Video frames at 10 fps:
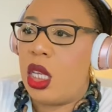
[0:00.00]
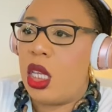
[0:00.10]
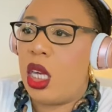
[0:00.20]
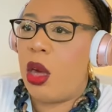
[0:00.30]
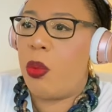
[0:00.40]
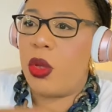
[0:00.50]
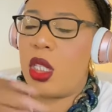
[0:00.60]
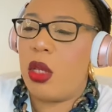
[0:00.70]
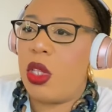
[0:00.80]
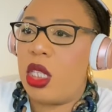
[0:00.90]
Yeah,
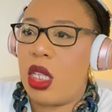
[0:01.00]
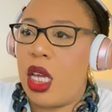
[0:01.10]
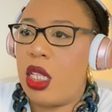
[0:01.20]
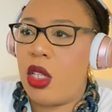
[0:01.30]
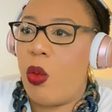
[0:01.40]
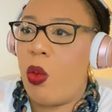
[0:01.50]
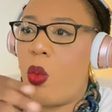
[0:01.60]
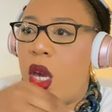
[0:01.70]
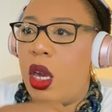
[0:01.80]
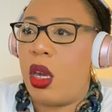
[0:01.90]
put him inside
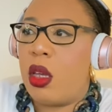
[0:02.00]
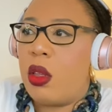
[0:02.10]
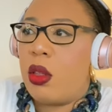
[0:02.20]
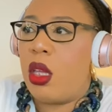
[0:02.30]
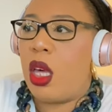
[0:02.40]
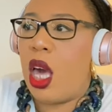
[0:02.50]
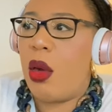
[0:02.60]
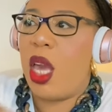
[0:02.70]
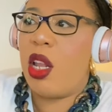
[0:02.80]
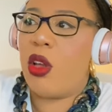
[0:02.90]
somewhere.
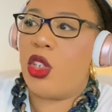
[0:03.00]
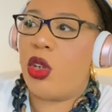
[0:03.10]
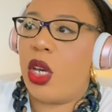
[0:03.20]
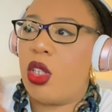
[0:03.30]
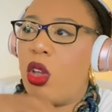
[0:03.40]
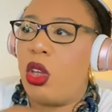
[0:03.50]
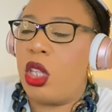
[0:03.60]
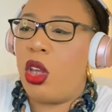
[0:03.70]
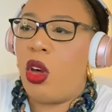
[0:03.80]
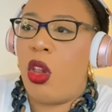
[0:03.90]
How am I not sure it's
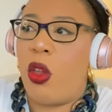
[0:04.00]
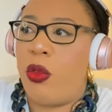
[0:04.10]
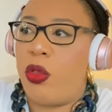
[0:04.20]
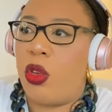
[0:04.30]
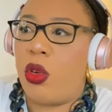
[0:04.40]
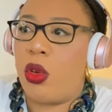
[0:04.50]
in all of you?